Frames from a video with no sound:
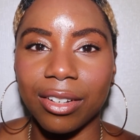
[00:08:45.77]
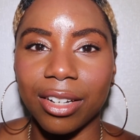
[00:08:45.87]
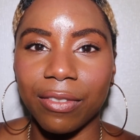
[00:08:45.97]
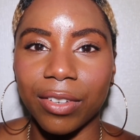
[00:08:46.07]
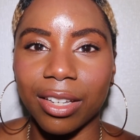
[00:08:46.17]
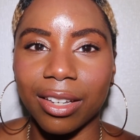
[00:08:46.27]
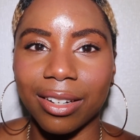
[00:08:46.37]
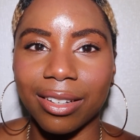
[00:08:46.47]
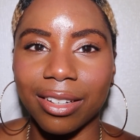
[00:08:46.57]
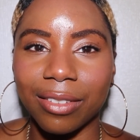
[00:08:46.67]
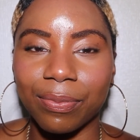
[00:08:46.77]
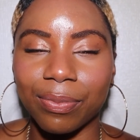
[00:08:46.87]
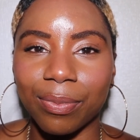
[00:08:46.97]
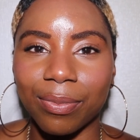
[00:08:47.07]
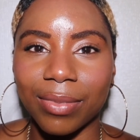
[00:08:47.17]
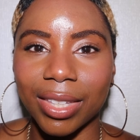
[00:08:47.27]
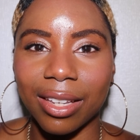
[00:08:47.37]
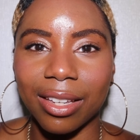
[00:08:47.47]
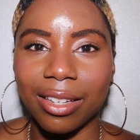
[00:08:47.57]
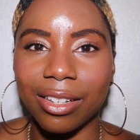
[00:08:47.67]
You're never gonna,
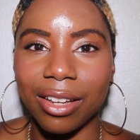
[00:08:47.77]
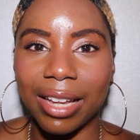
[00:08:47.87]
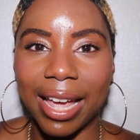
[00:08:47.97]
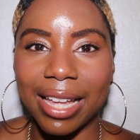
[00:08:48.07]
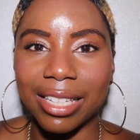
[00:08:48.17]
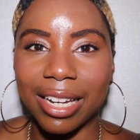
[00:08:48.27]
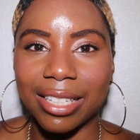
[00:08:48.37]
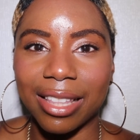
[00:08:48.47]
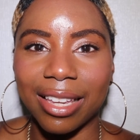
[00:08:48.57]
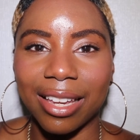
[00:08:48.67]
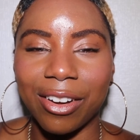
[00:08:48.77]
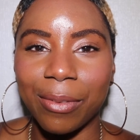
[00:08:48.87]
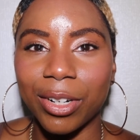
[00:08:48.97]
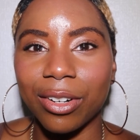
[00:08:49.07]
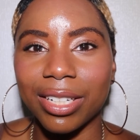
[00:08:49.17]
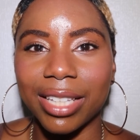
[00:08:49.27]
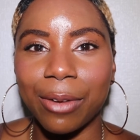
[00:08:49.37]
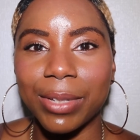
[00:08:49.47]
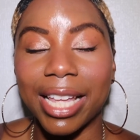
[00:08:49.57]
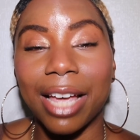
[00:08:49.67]
you know, end the lesson thinking, oh my gosh,
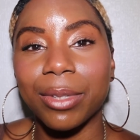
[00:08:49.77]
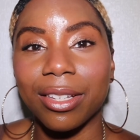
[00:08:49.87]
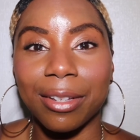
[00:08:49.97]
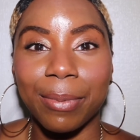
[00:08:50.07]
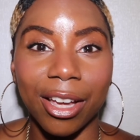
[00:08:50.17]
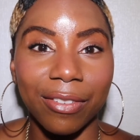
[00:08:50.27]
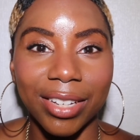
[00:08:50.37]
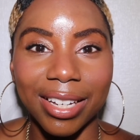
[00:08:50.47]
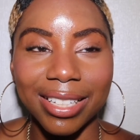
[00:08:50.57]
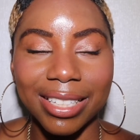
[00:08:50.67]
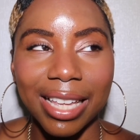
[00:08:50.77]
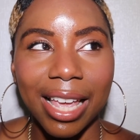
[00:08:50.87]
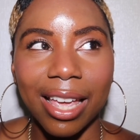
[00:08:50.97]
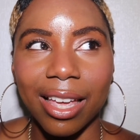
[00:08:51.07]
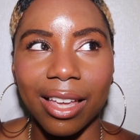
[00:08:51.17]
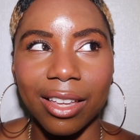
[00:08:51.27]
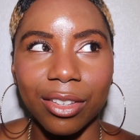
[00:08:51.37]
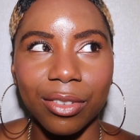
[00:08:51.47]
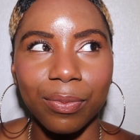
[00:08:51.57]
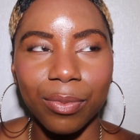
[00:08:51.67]
that was absolutely perfect.
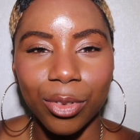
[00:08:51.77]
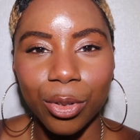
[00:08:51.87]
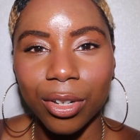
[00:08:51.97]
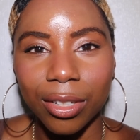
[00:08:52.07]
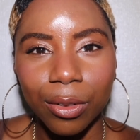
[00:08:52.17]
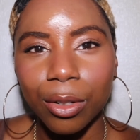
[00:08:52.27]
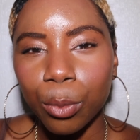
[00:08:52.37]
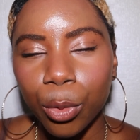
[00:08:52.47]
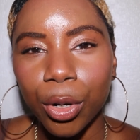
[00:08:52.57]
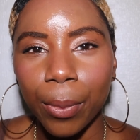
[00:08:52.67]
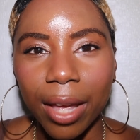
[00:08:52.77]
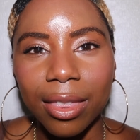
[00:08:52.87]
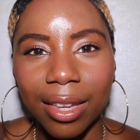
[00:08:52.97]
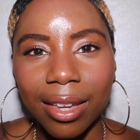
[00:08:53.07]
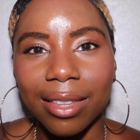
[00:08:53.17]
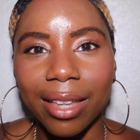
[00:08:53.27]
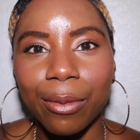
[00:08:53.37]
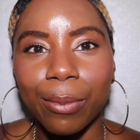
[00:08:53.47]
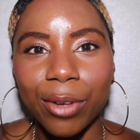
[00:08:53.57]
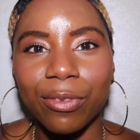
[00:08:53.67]
You could walk away thinking
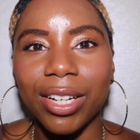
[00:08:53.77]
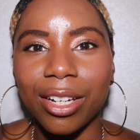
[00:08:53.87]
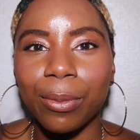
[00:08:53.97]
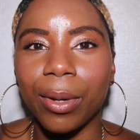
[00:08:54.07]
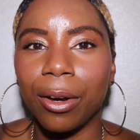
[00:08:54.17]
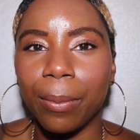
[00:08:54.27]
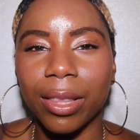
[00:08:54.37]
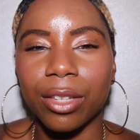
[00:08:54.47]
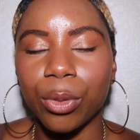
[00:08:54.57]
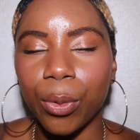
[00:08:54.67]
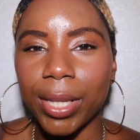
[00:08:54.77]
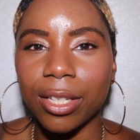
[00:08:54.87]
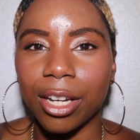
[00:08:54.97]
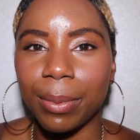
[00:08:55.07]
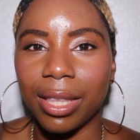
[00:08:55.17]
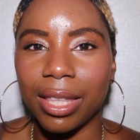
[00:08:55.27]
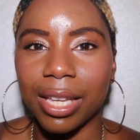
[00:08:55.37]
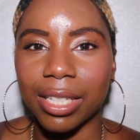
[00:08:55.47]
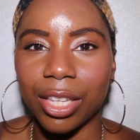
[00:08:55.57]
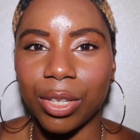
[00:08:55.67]
that went really well, but there's always going to be
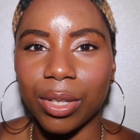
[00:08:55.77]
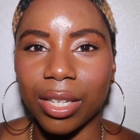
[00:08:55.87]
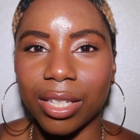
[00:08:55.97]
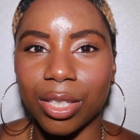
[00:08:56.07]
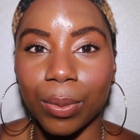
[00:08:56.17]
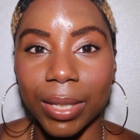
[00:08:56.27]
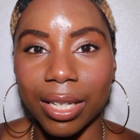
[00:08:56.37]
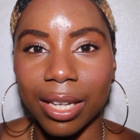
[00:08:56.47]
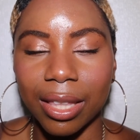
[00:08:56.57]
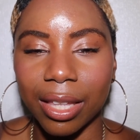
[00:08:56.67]
things that you can tweak.